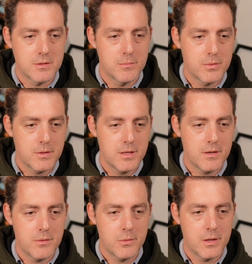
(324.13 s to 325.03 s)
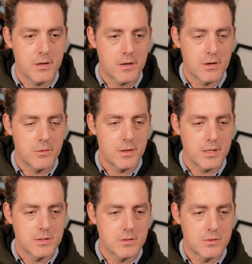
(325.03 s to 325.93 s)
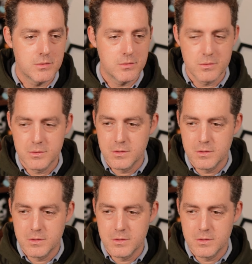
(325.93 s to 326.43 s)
complete, we are going to